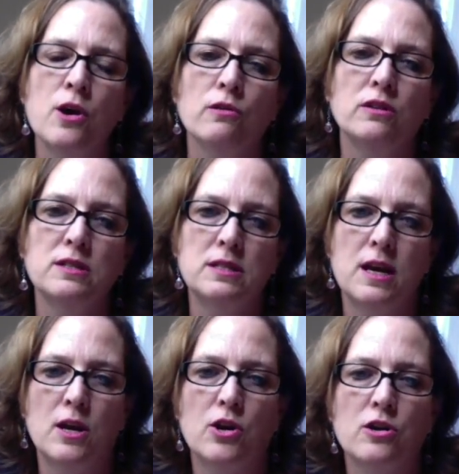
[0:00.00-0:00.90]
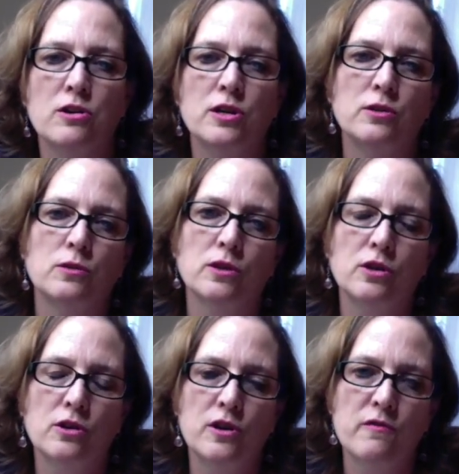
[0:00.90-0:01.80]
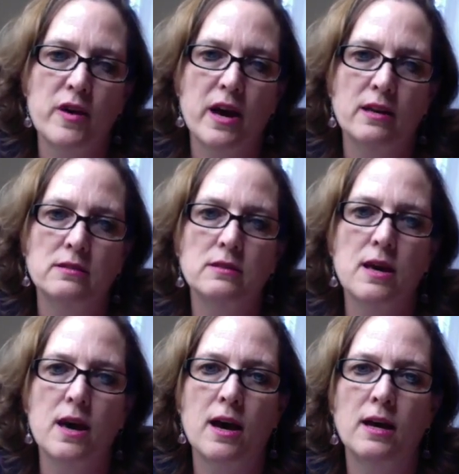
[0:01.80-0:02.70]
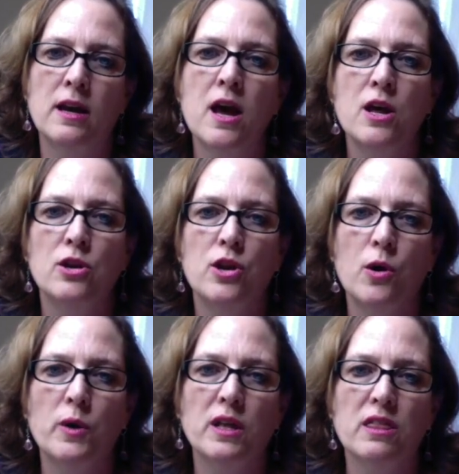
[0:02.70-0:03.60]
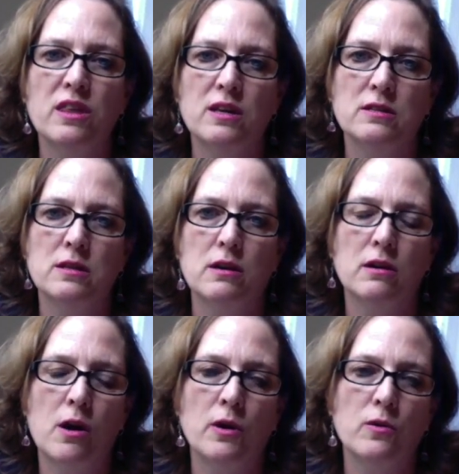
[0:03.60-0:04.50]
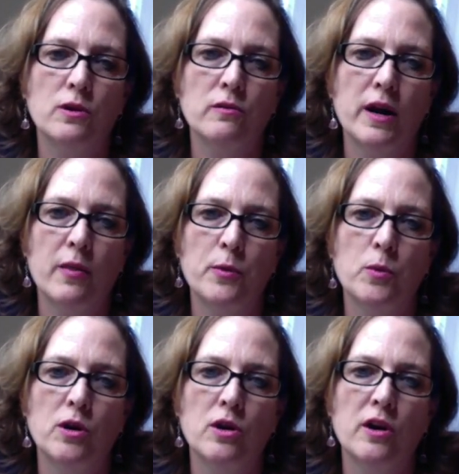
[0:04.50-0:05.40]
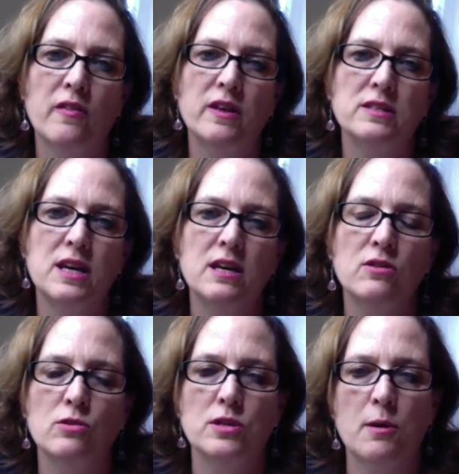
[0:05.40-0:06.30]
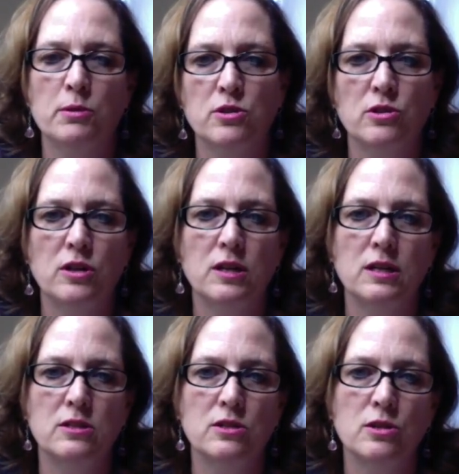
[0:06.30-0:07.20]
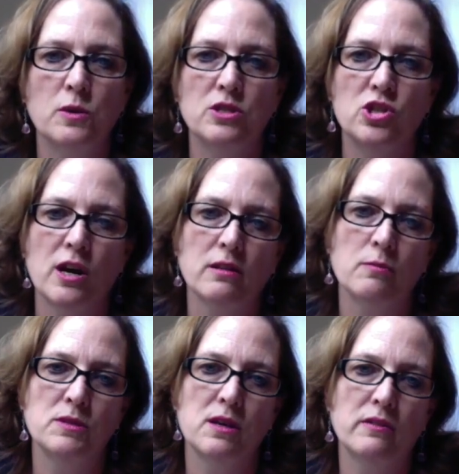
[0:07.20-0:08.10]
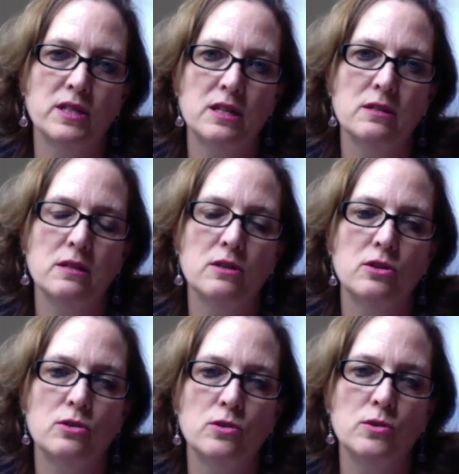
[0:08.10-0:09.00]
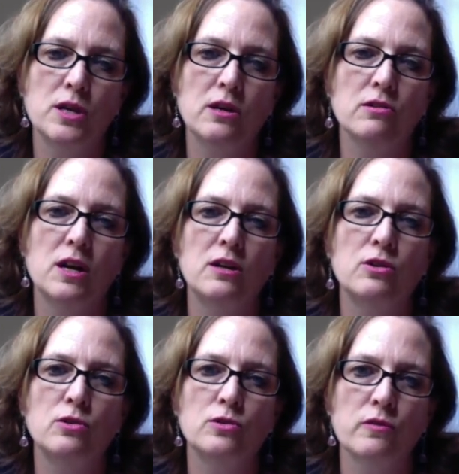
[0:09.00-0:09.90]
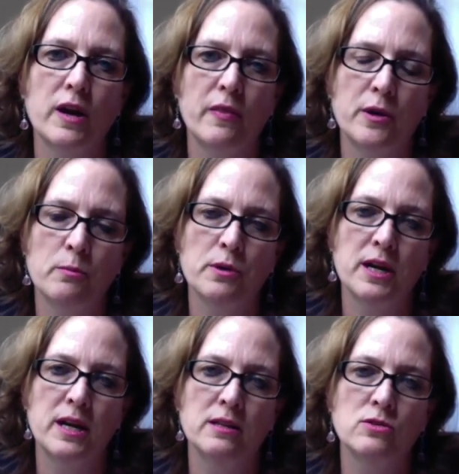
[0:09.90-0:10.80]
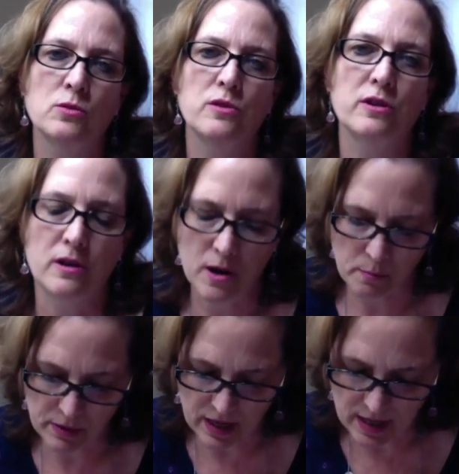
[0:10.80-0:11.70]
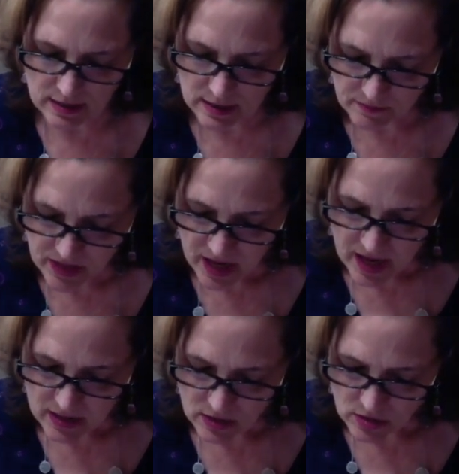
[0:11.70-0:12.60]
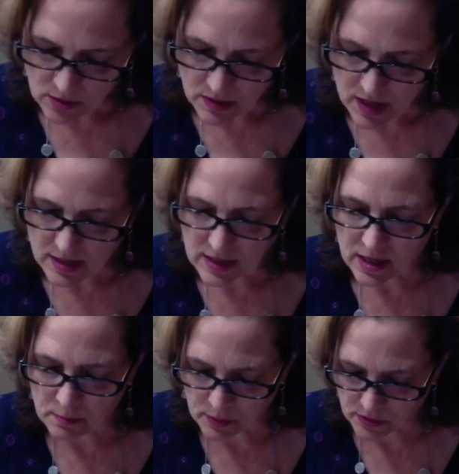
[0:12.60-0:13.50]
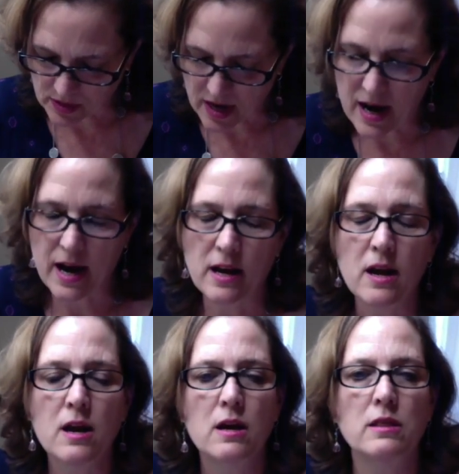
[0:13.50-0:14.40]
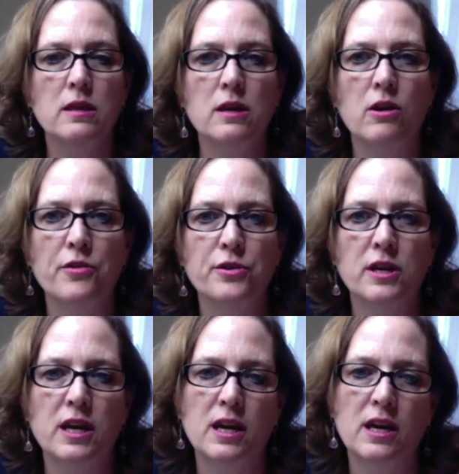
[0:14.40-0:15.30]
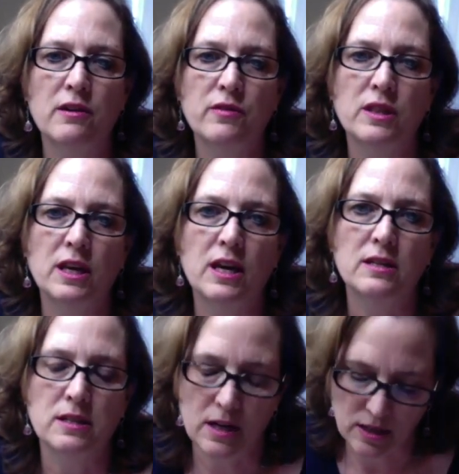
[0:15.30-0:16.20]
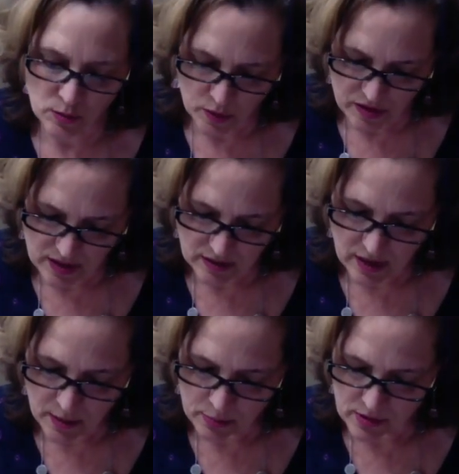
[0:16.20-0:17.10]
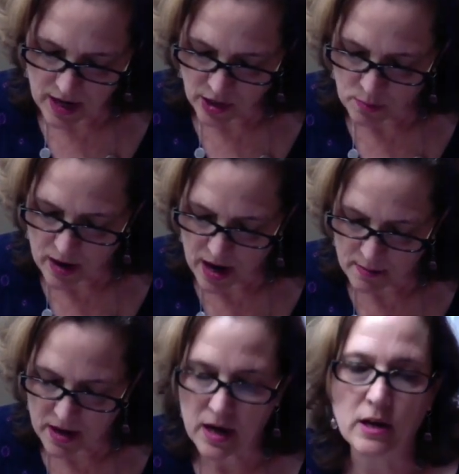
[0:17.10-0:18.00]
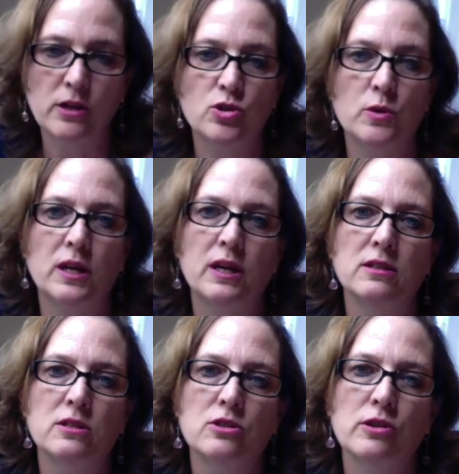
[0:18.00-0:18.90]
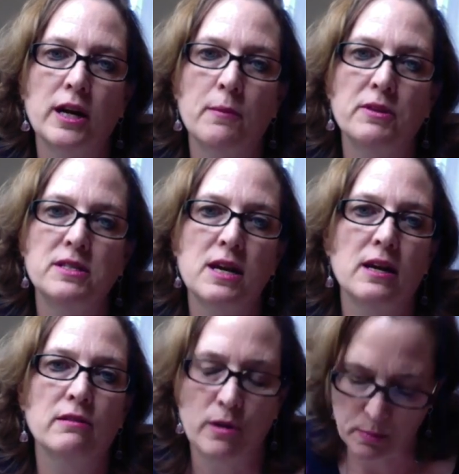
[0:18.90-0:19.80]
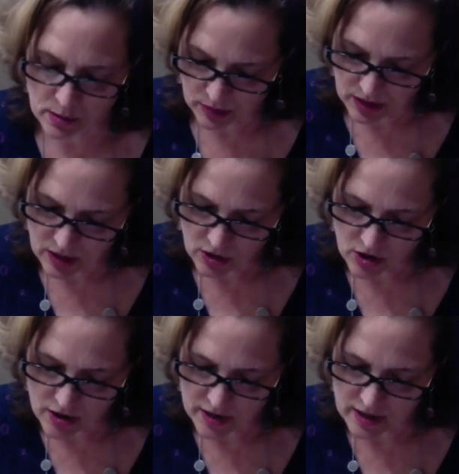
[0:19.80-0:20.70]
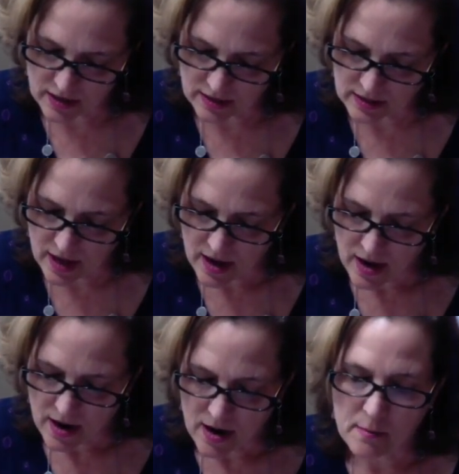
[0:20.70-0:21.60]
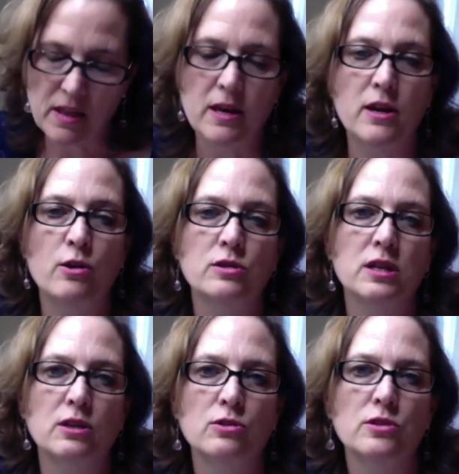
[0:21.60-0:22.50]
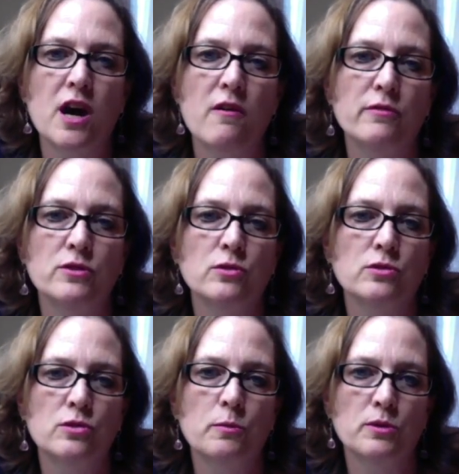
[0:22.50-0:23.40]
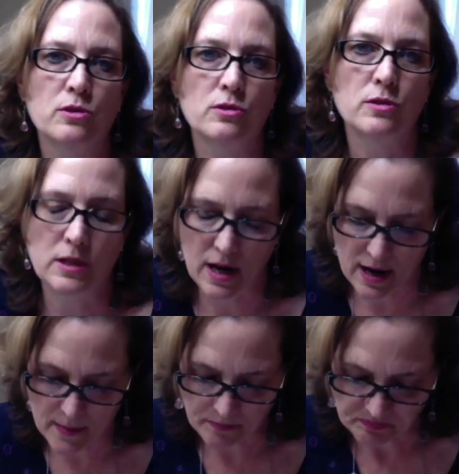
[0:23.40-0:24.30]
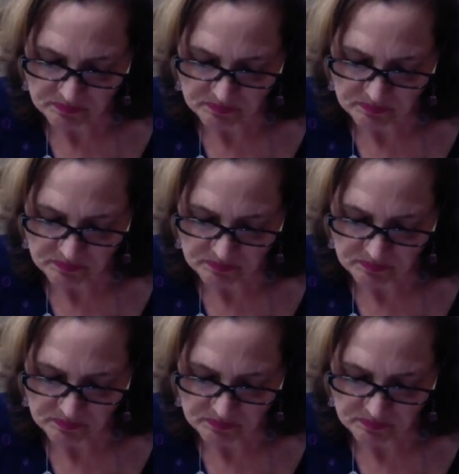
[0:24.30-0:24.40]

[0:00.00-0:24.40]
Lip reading: really staying current on current events and knowing things that are going on around the world, and then taking those opportunities to inject themselves into the news and create news around their brands or their companies. And so some of the examples that the author gave in the case studies were things like Barack Obama joining Instagram the day of the Republican caucus, and then hosting a news conference on Super Tuesday.